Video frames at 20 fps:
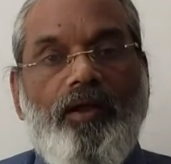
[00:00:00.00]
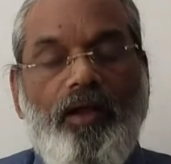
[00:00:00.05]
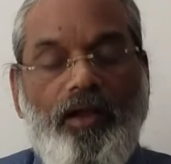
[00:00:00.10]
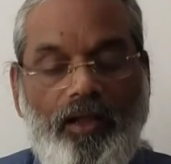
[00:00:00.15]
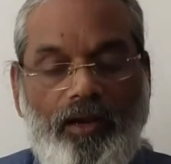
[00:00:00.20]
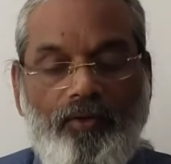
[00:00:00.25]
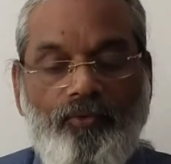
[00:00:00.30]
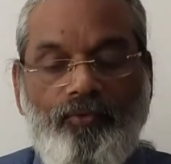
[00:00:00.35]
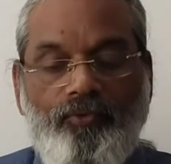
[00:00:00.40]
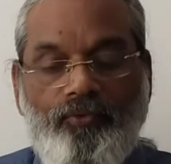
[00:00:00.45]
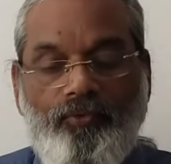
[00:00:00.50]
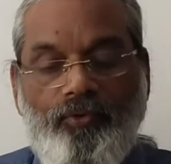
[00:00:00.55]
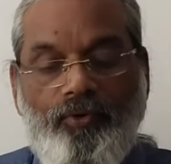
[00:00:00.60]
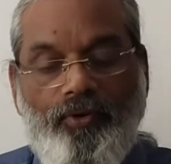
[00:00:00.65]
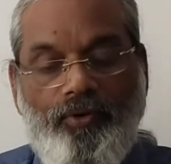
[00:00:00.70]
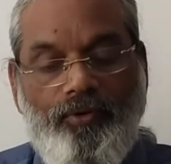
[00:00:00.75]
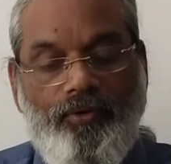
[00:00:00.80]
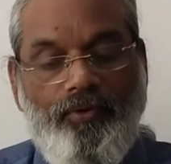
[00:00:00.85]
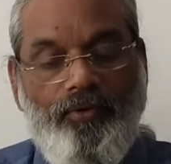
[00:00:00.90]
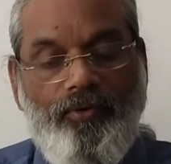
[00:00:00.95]

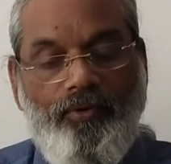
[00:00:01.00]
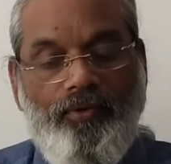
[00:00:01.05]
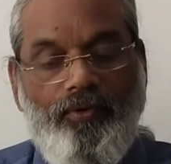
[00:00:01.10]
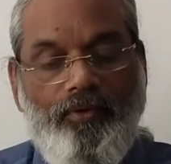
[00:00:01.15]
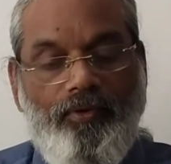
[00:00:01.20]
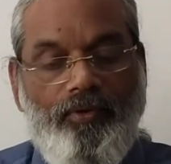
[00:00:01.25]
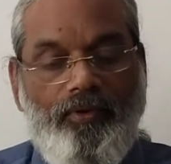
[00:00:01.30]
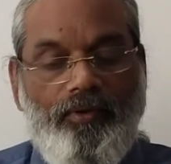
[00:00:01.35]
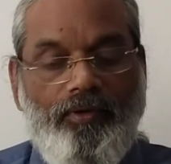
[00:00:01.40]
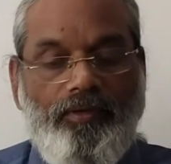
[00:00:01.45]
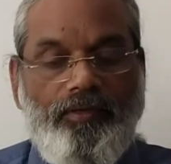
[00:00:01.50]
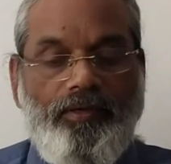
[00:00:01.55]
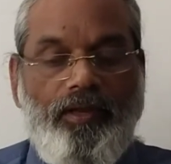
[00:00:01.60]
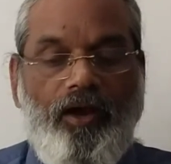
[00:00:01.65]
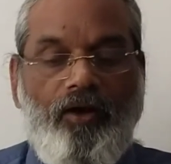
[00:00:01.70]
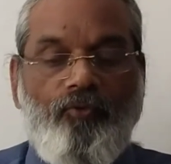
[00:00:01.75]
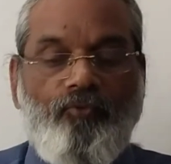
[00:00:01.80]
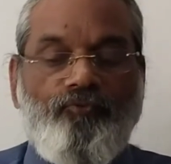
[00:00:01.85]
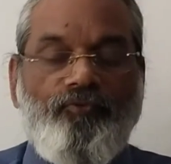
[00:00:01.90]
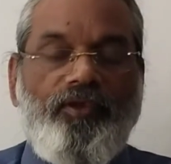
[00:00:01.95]
Hello.
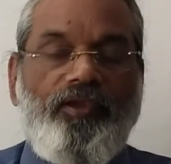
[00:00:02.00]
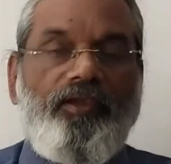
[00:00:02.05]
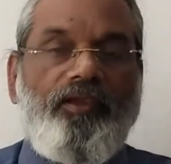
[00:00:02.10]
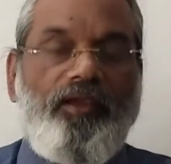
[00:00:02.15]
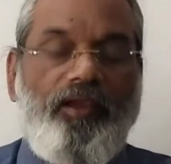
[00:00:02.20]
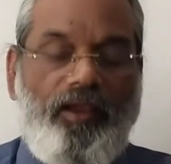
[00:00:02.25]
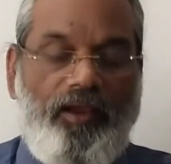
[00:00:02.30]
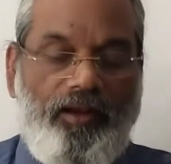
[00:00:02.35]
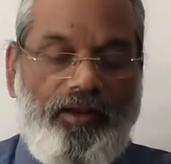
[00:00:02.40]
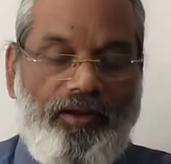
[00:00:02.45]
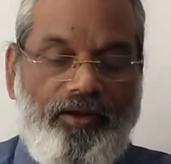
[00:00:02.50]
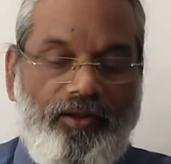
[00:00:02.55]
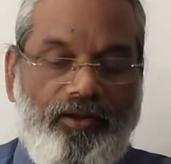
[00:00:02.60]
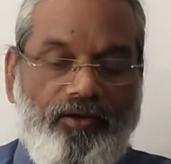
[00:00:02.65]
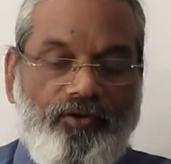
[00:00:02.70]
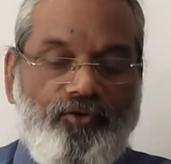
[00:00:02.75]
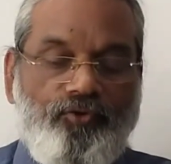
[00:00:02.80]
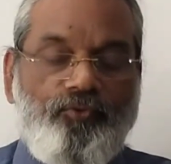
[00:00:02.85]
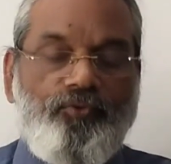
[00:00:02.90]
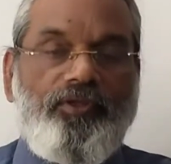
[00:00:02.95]
Now we enter
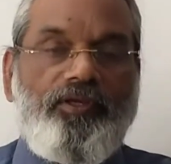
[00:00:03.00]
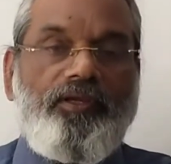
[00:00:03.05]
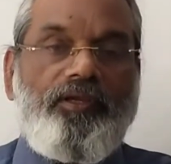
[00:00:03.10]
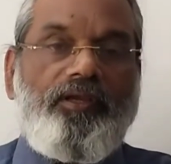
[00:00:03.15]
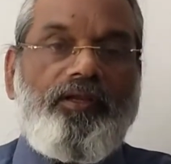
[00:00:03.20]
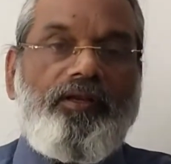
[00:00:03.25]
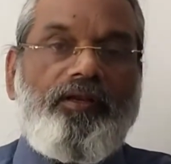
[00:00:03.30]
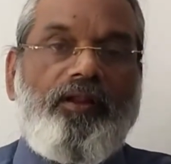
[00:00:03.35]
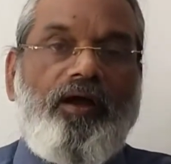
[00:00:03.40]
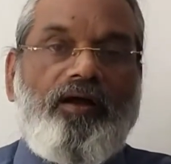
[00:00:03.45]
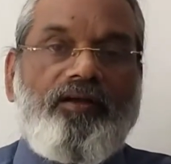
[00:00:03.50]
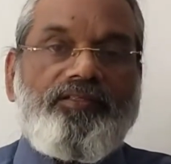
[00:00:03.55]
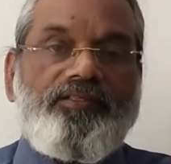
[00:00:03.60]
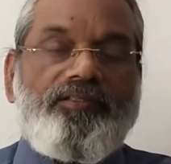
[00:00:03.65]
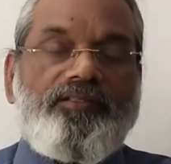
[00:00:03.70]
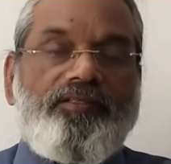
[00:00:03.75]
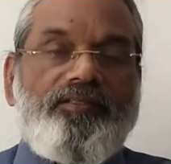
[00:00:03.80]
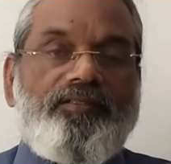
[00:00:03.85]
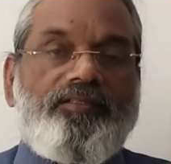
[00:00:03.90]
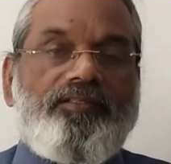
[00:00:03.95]
to the
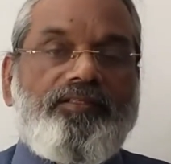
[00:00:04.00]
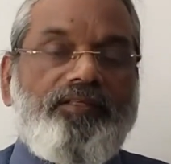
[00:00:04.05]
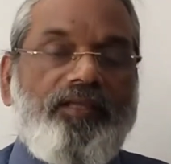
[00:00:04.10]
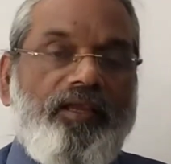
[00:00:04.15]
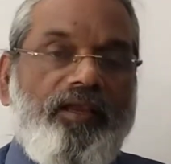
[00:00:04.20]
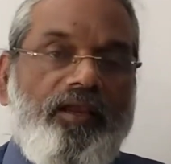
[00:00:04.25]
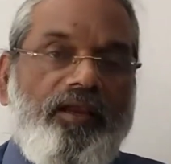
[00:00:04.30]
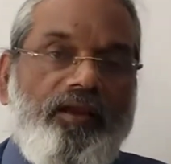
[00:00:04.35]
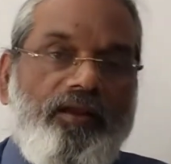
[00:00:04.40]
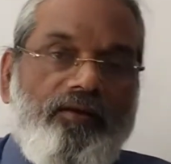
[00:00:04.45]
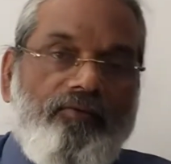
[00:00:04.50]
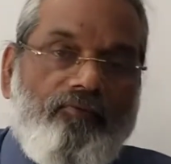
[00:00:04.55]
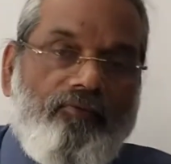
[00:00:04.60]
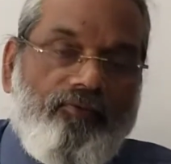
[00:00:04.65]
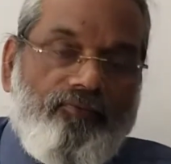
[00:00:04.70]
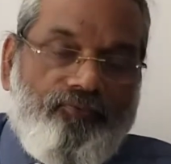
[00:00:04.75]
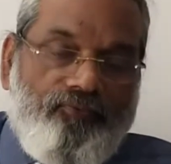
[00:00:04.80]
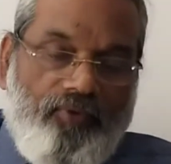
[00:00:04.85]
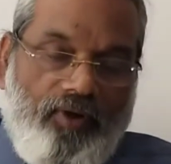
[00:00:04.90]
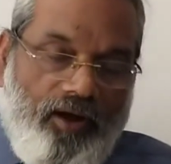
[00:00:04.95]
last scene
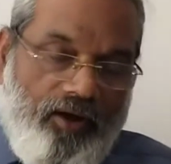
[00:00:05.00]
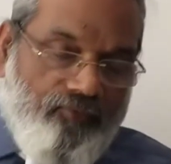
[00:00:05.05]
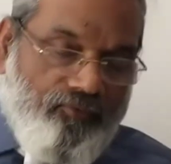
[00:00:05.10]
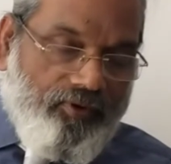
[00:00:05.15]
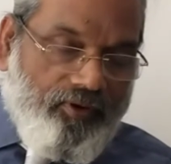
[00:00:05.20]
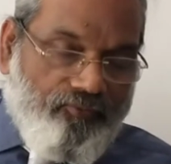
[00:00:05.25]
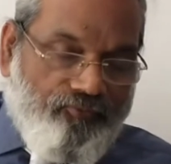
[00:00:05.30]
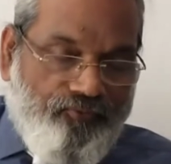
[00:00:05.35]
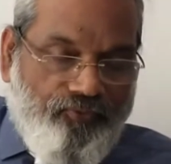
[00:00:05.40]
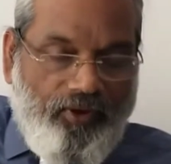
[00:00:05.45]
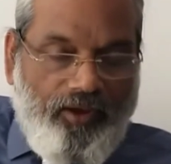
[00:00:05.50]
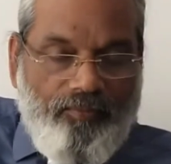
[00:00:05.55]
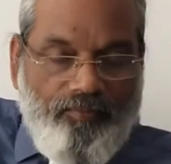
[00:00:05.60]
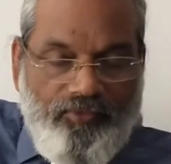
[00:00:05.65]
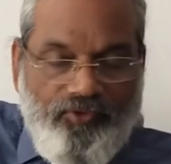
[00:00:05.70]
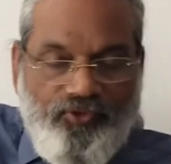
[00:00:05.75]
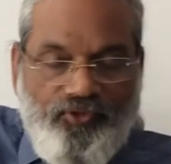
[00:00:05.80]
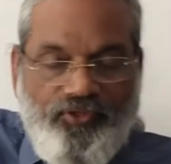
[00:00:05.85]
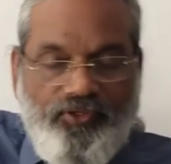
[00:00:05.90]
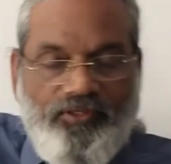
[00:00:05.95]
of our
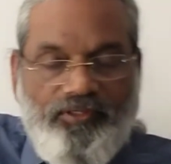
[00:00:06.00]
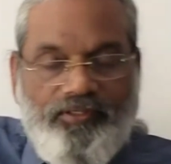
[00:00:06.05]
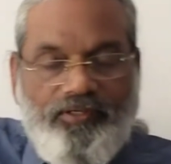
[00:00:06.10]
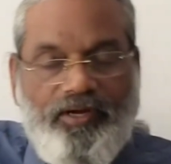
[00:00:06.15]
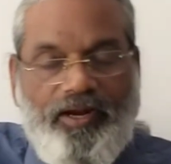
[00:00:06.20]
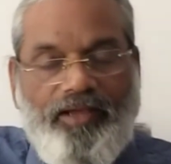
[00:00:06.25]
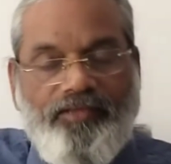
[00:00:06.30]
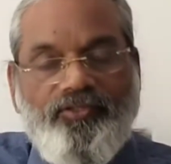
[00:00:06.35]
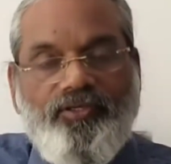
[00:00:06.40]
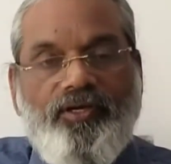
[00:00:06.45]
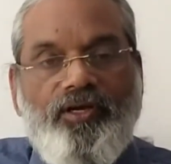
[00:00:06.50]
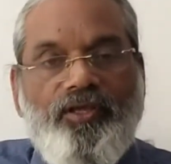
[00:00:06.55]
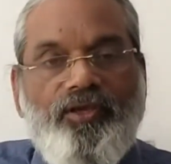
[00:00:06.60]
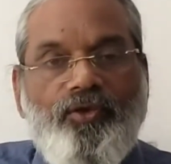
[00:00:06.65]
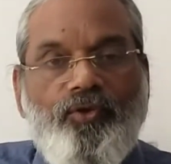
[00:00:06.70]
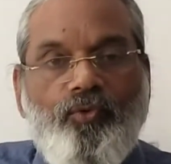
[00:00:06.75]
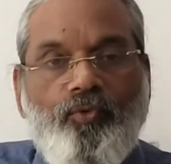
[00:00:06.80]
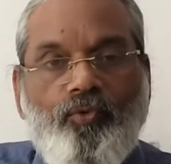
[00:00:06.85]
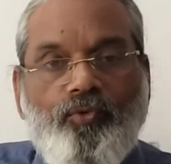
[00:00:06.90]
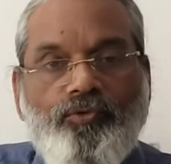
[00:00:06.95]
famous tragedy
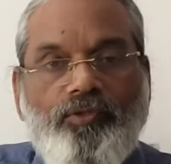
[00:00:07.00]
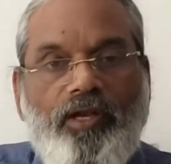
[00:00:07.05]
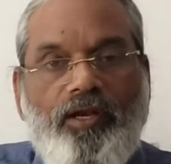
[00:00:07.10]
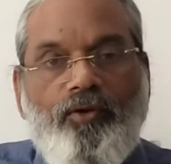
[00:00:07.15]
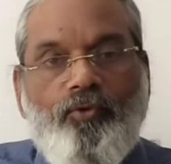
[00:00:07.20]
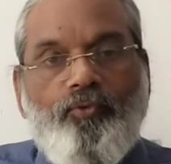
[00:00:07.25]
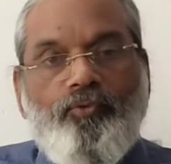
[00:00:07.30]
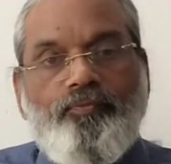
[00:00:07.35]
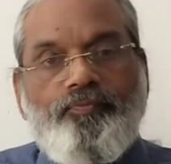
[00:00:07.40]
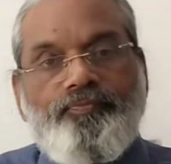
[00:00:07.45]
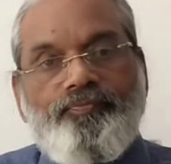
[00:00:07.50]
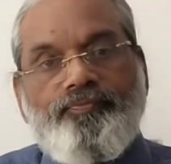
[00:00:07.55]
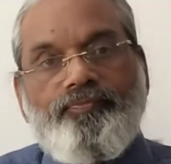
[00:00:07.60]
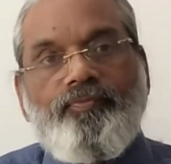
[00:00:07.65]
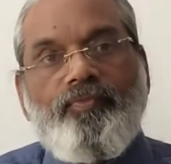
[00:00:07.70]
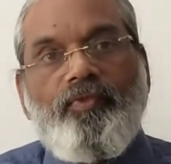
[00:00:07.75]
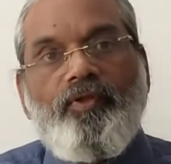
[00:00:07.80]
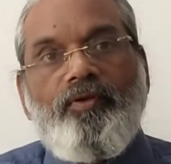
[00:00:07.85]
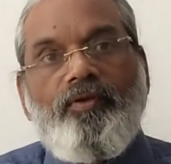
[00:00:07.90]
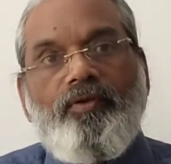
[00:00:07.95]
Othello.
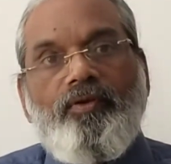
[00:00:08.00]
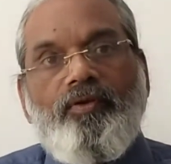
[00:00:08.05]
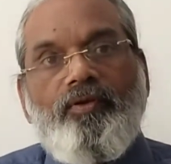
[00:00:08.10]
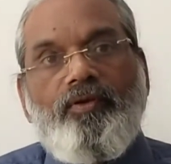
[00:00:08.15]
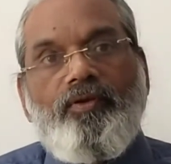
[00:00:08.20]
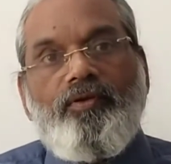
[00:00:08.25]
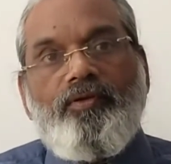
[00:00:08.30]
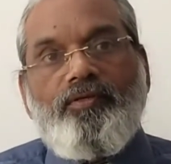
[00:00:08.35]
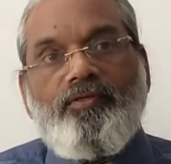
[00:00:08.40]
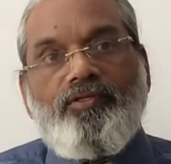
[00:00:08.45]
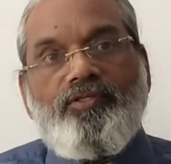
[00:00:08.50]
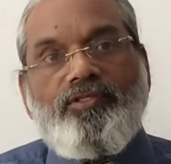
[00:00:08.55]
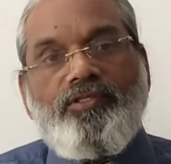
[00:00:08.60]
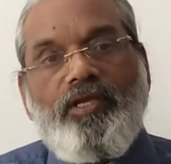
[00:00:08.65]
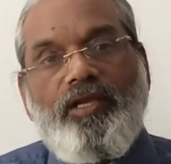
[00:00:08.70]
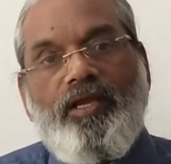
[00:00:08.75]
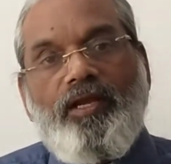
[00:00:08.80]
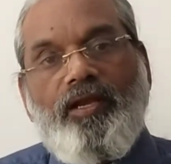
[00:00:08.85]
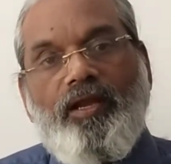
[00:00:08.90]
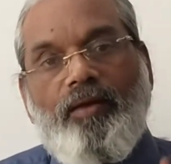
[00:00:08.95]

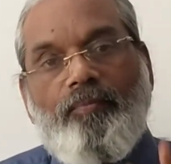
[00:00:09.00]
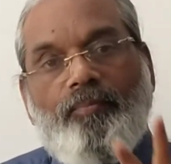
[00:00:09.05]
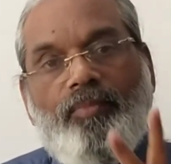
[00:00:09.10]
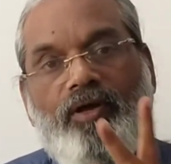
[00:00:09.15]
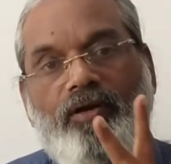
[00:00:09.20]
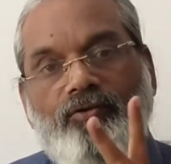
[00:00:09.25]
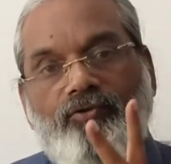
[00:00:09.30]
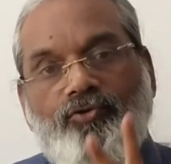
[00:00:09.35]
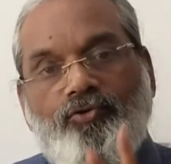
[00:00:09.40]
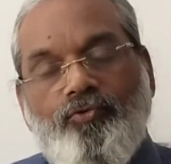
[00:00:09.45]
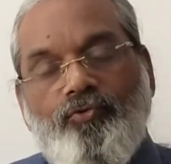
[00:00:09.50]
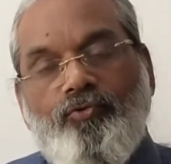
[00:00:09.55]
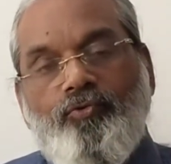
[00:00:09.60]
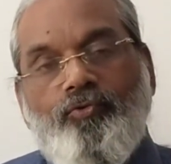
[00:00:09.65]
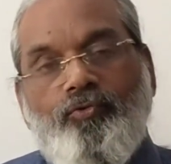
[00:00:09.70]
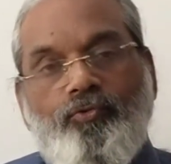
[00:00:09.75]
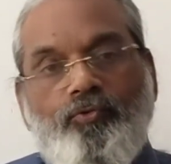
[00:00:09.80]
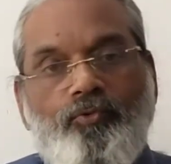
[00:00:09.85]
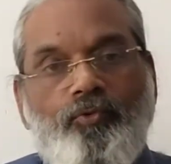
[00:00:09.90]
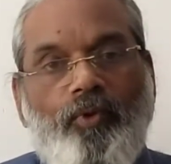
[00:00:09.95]
Scene number
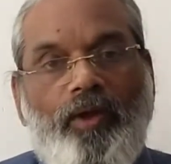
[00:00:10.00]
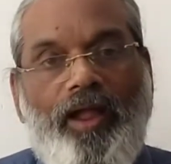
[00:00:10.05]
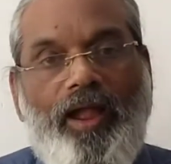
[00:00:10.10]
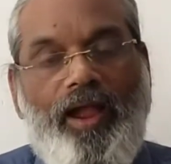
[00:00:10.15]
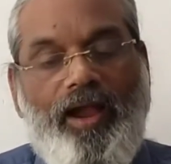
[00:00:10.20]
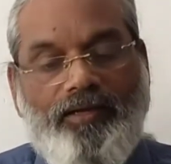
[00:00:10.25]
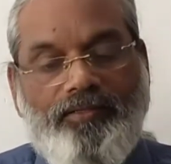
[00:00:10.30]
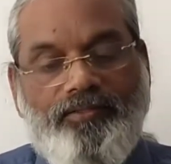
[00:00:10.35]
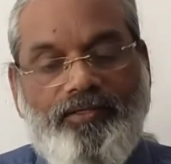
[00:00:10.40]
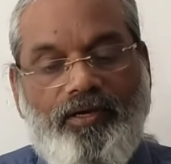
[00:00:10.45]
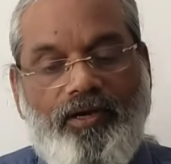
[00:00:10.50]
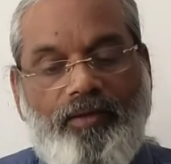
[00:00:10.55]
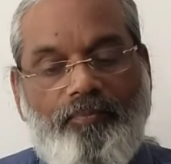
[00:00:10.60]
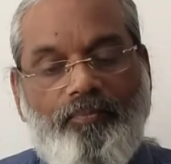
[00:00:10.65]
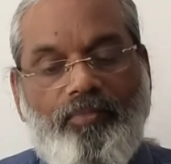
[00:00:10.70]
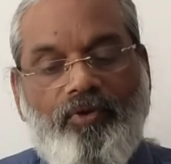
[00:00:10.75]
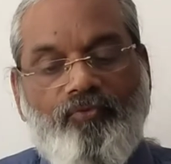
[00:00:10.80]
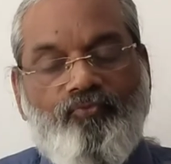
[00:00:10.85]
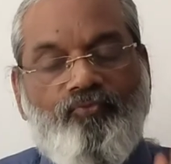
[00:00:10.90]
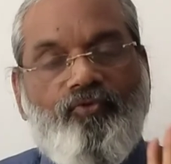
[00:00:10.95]
2, act
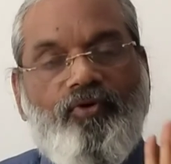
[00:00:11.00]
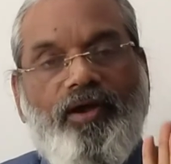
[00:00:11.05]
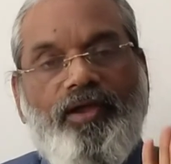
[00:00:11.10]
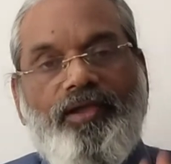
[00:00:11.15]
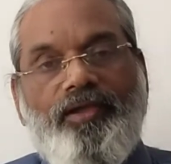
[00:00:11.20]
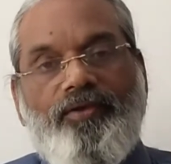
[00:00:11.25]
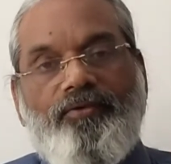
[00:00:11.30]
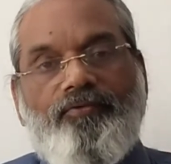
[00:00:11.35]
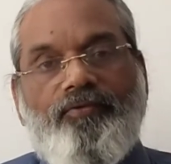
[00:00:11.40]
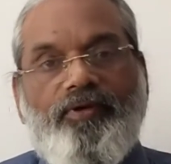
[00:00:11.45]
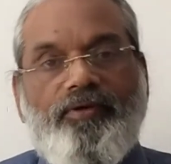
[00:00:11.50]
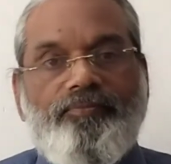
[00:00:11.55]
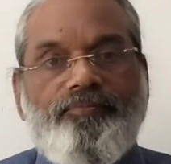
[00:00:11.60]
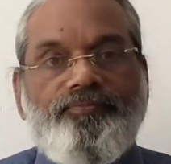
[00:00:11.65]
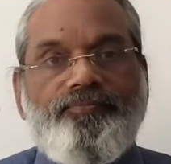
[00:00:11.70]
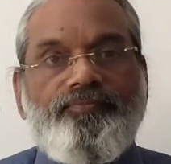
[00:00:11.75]
number 5.